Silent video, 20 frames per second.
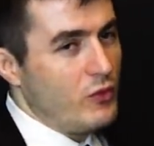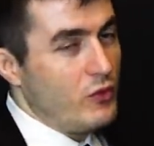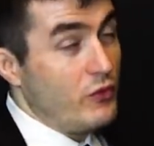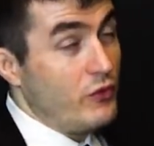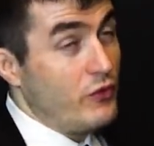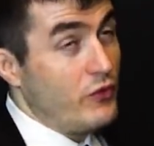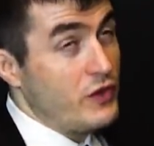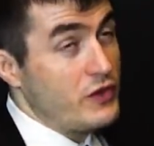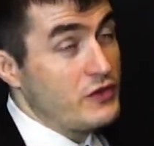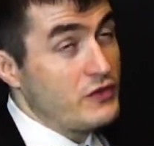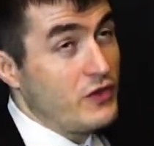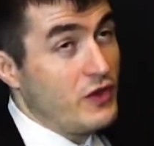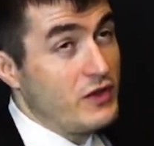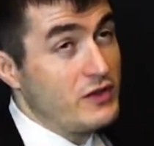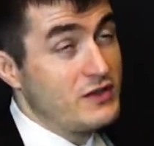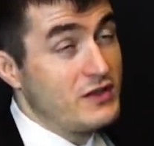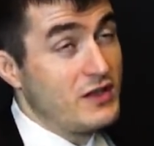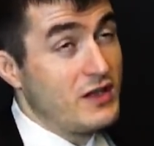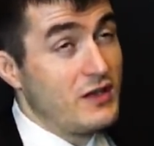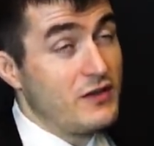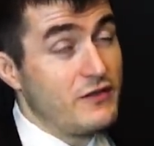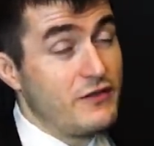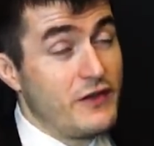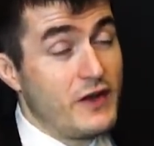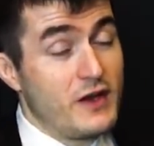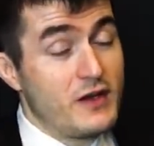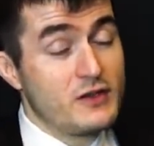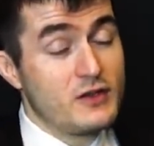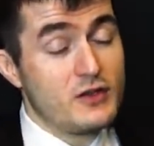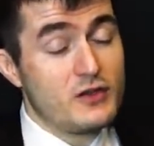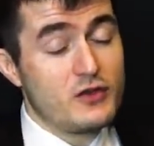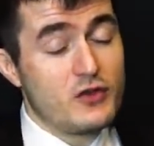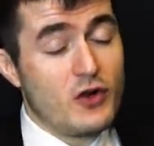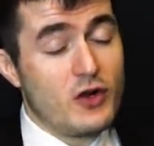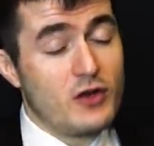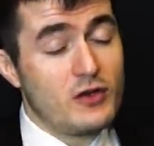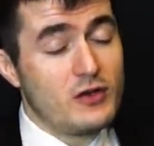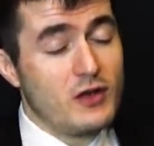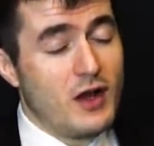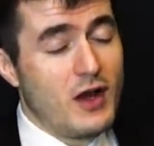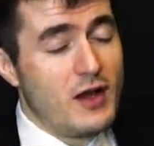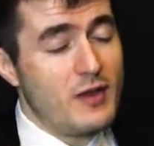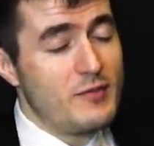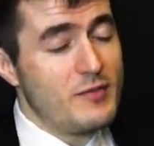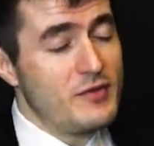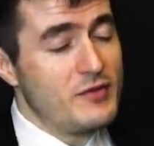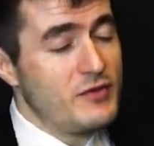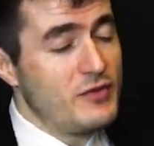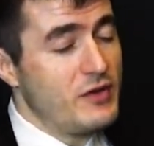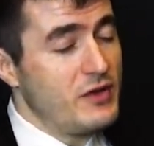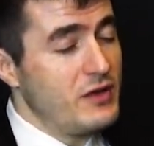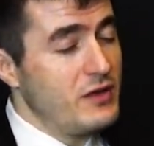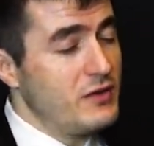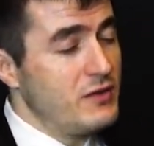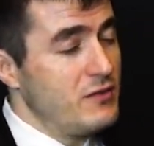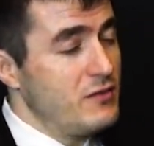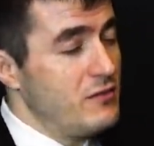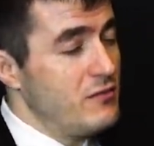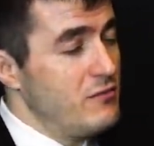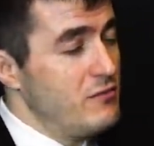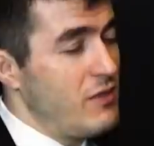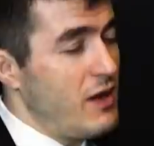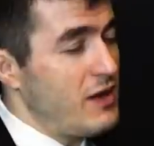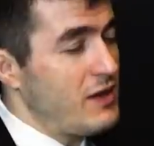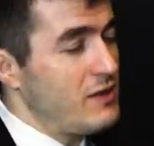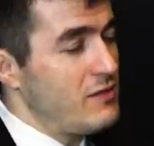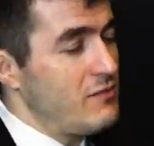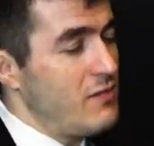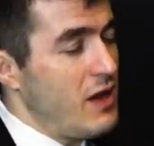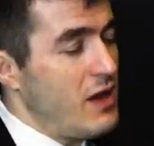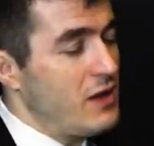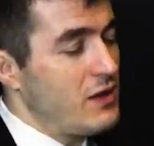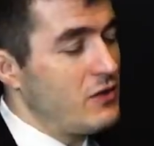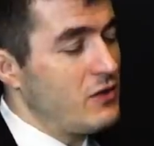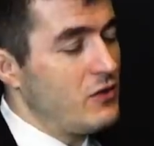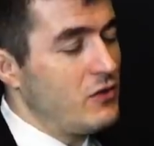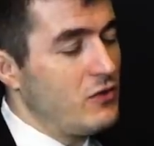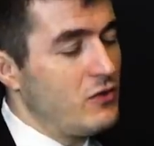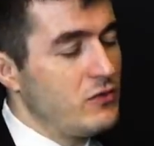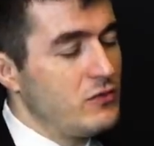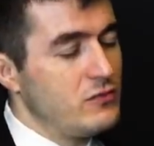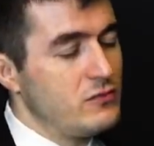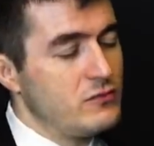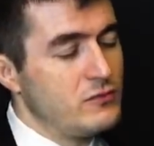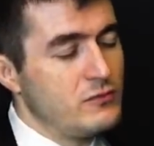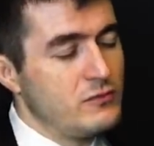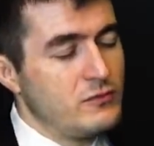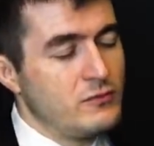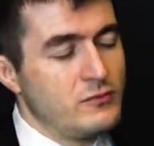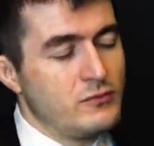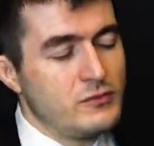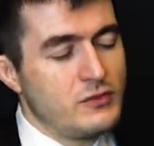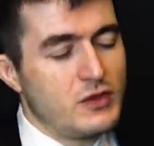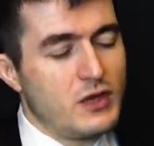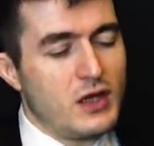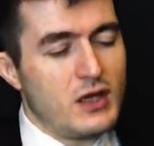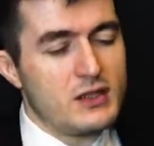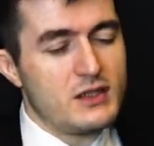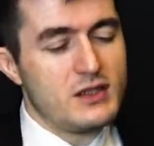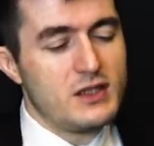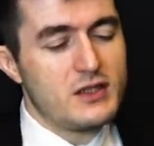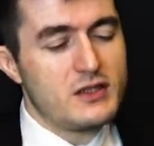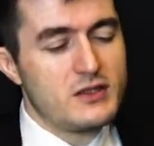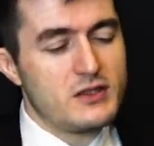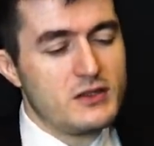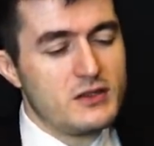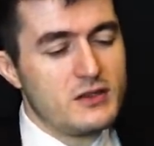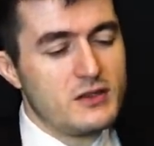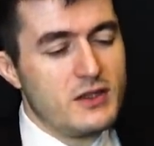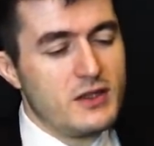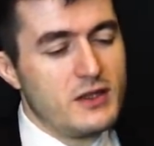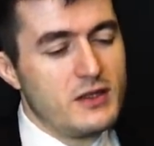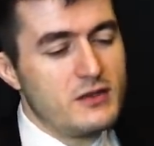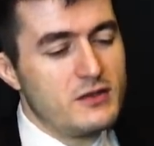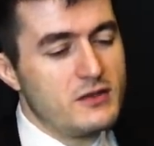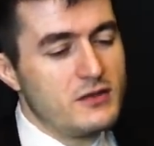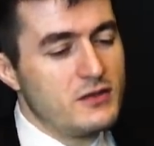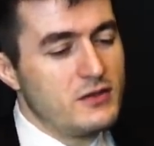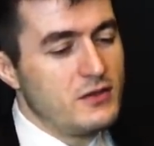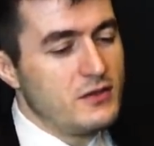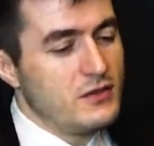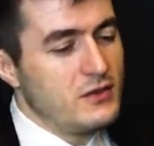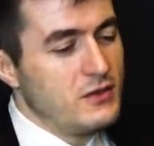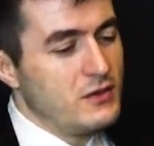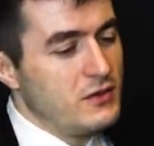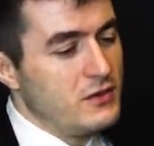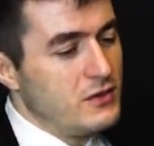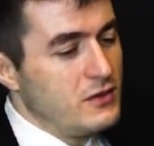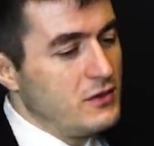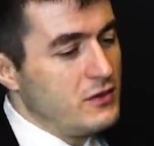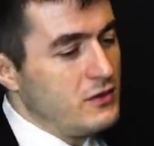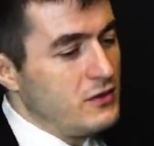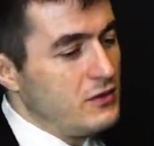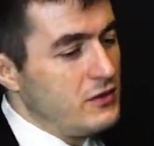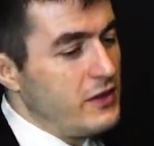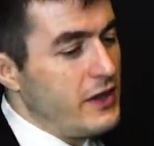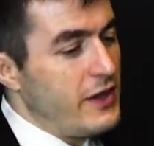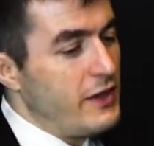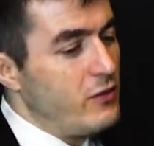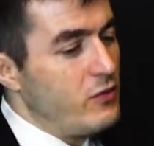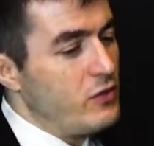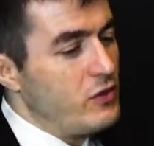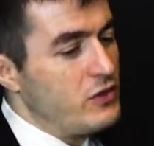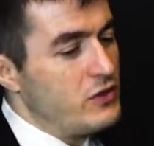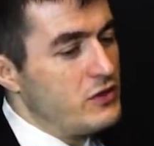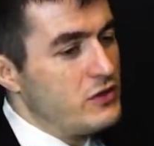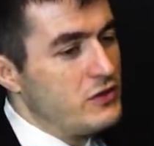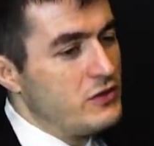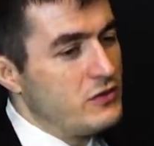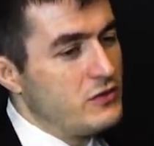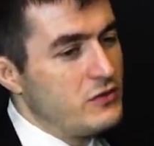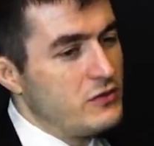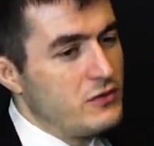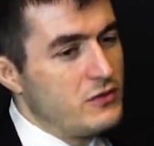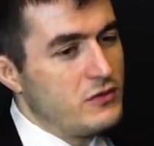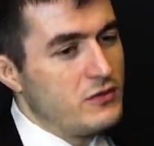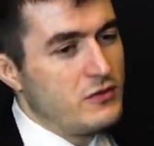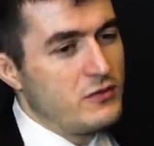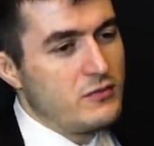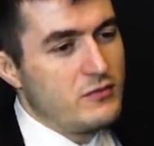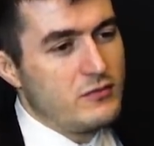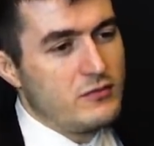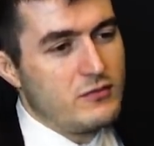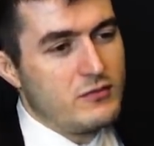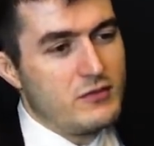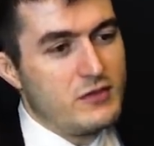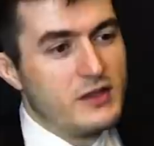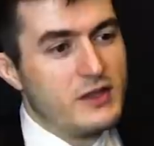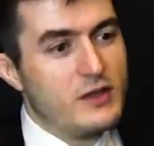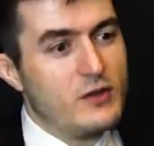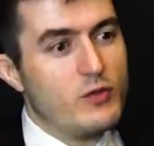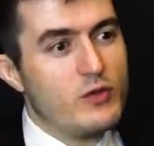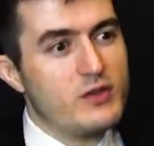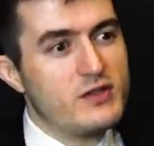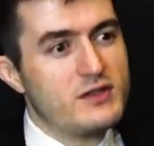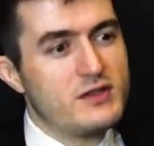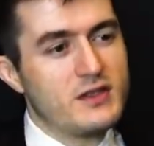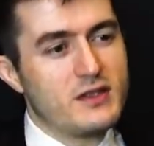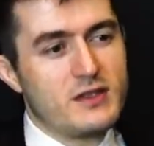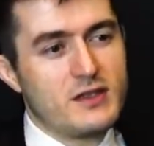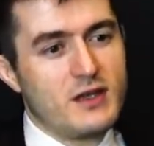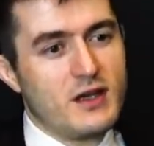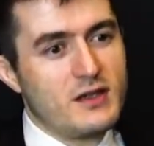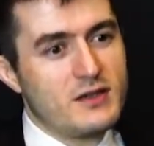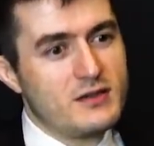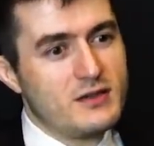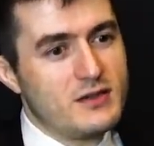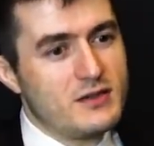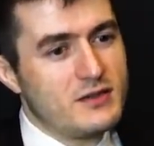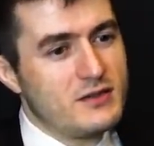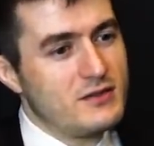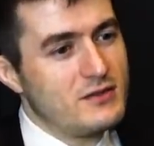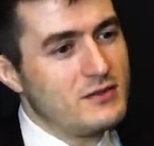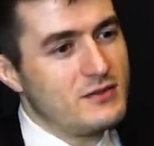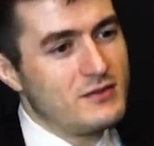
first of all, is it unfair to draw a line between mathematical cognition and language, linguistic cognition?